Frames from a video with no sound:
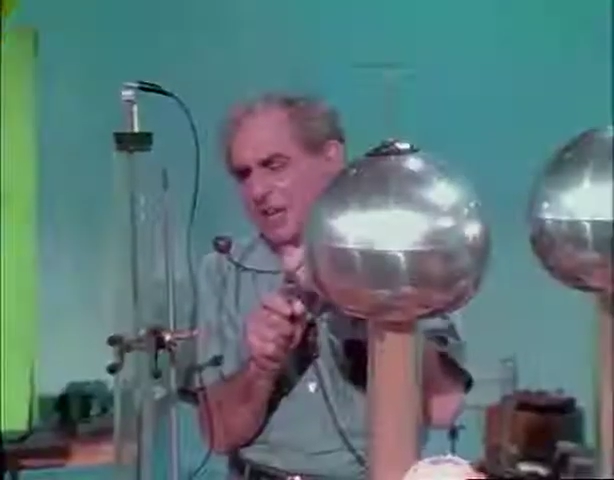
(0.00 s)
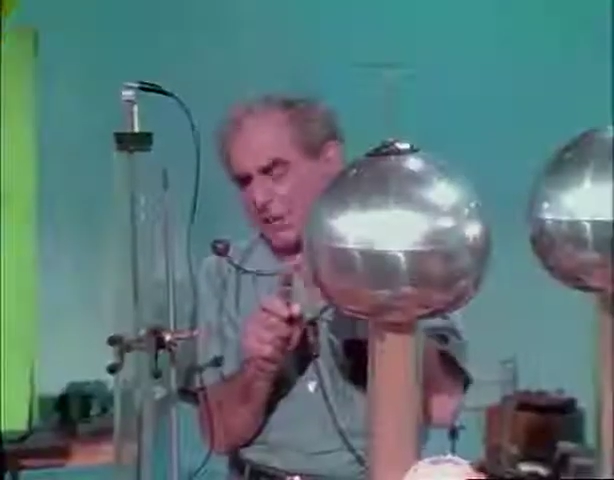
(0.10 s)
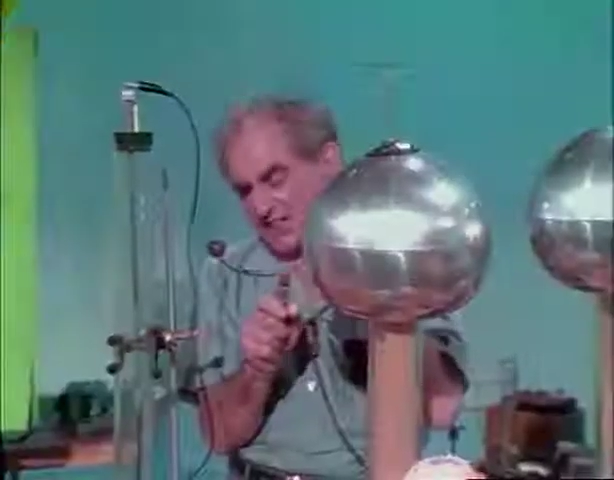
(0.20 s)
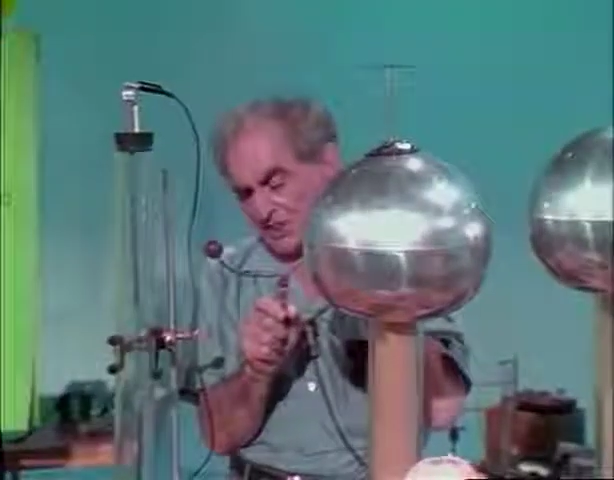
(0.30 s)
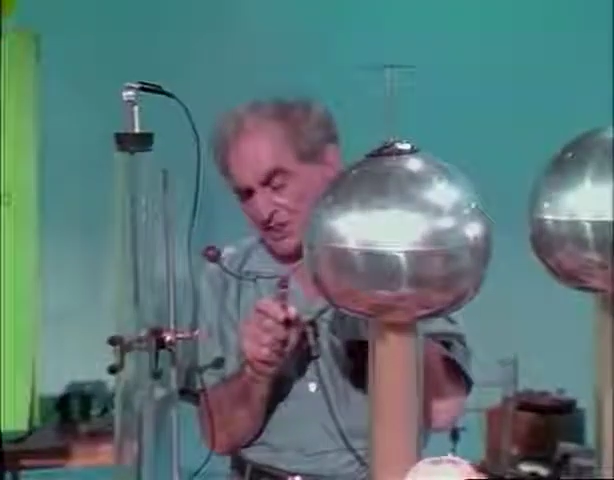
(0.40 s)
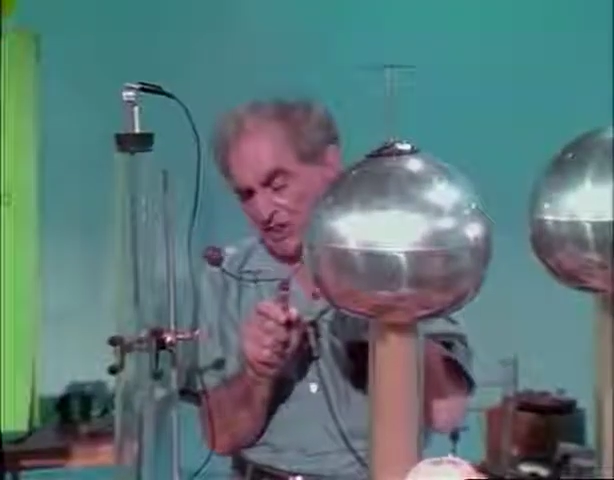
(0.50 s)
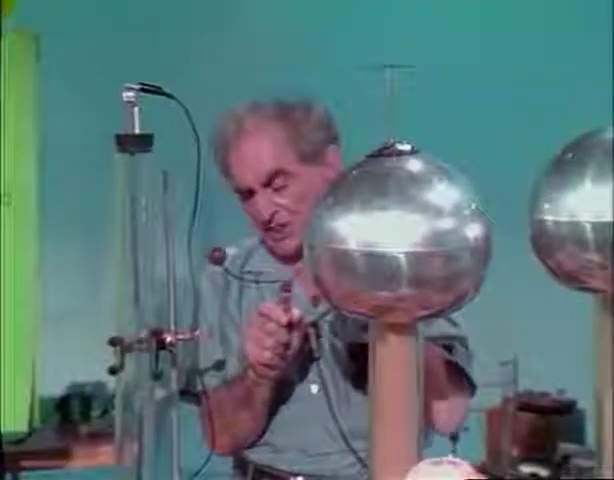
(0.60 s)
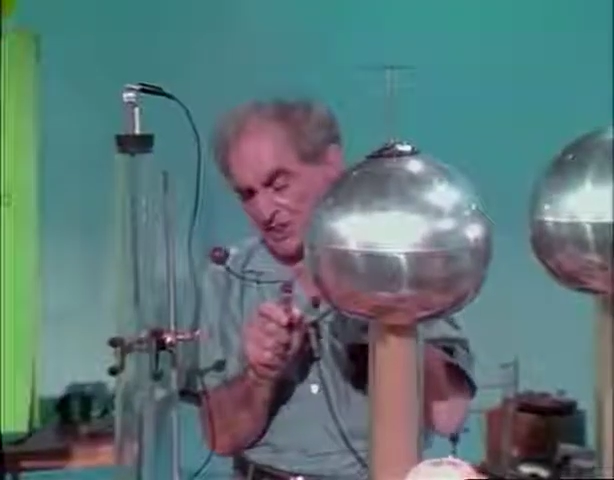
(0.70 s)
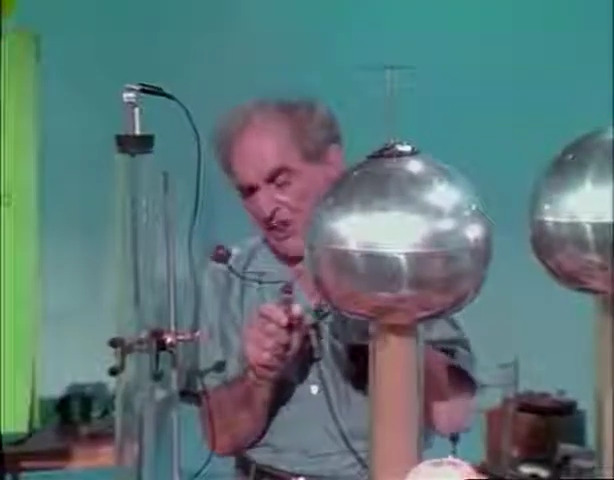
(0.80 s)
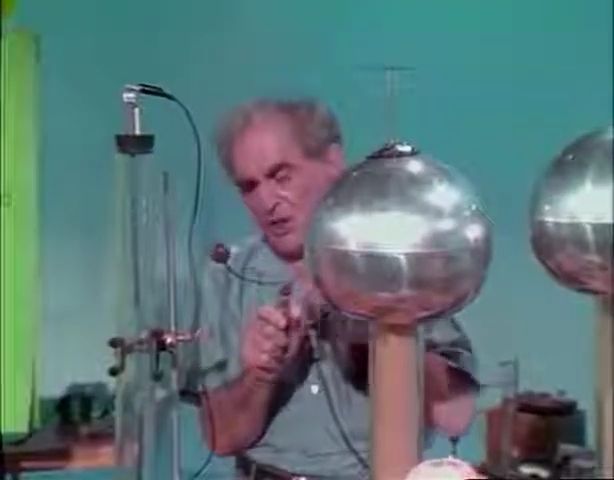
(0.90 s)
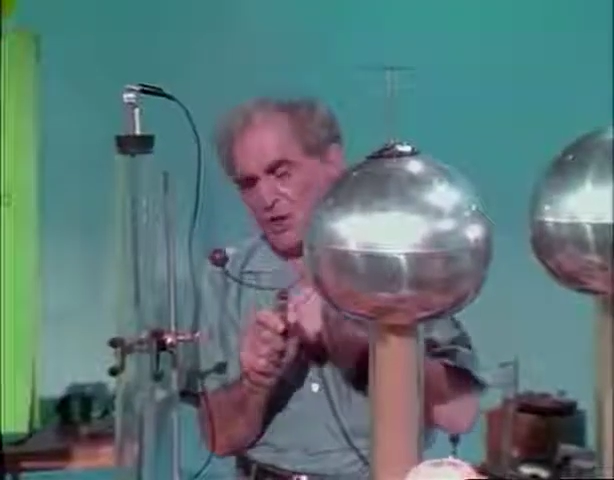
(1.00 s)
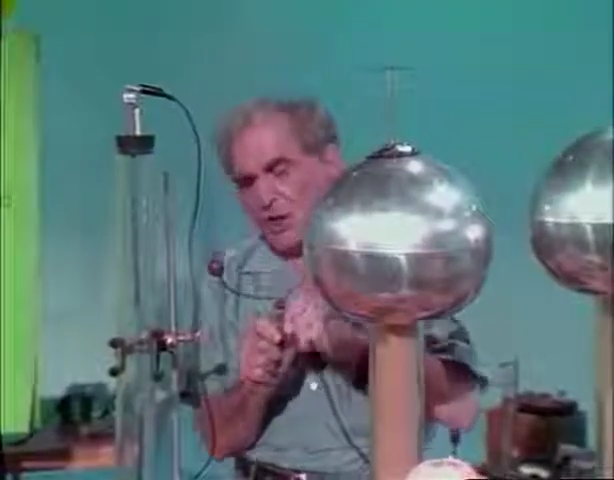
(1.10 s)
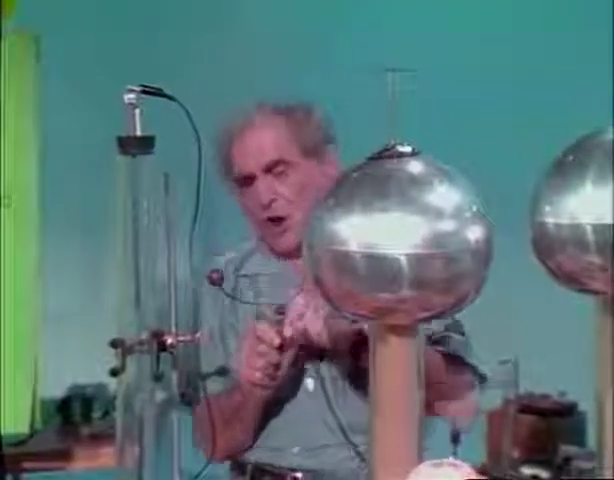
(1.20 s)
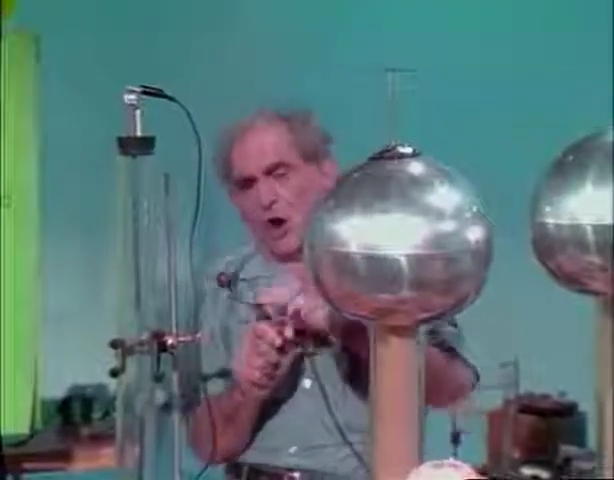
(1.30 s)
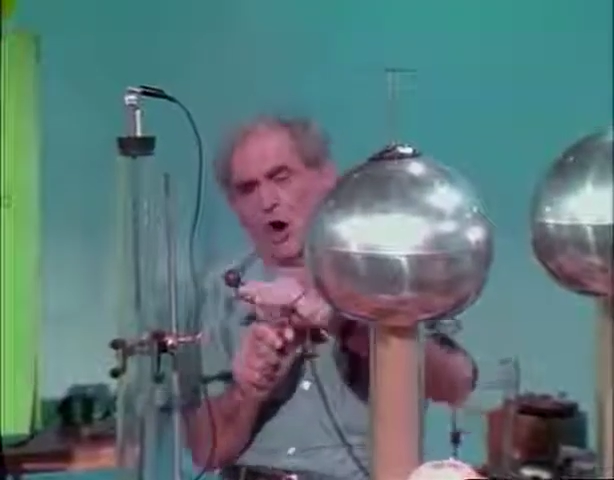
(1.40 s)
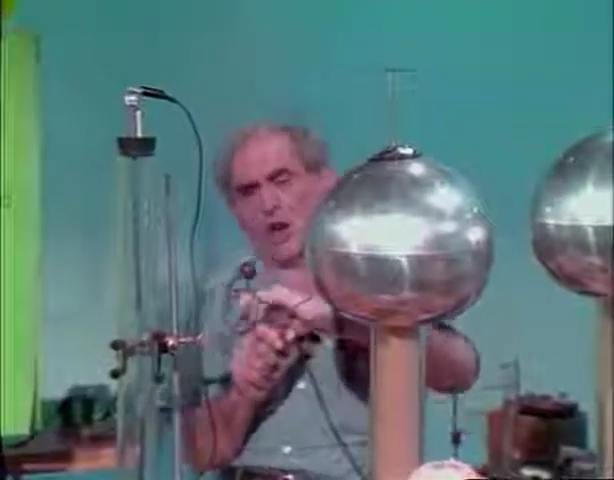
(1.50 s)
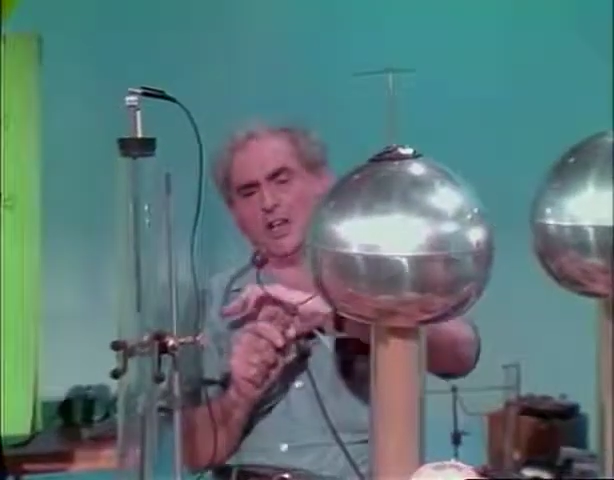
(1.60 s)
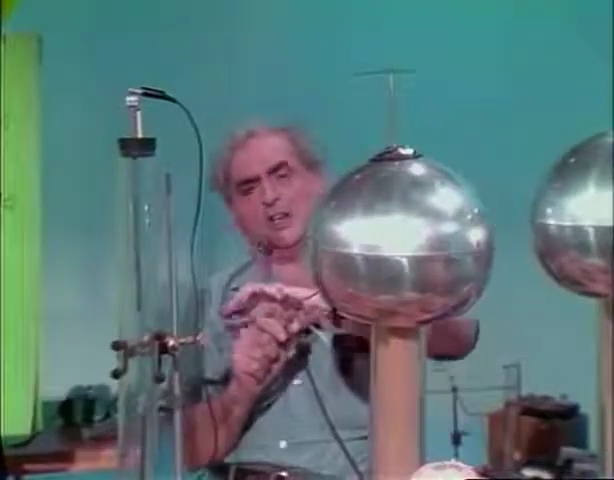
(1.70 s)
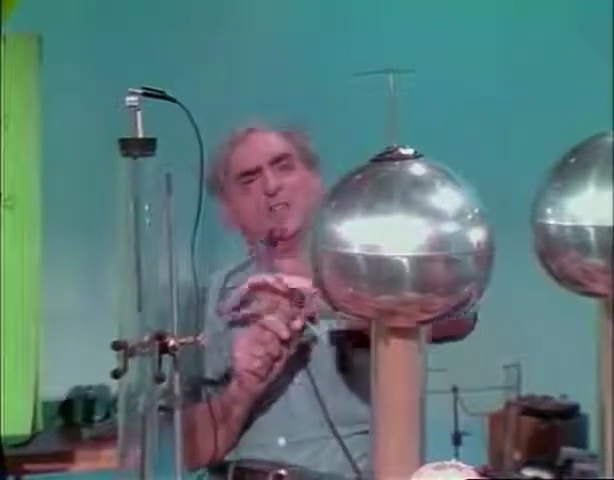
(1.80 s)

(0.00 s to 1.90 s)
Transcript: arrestors, or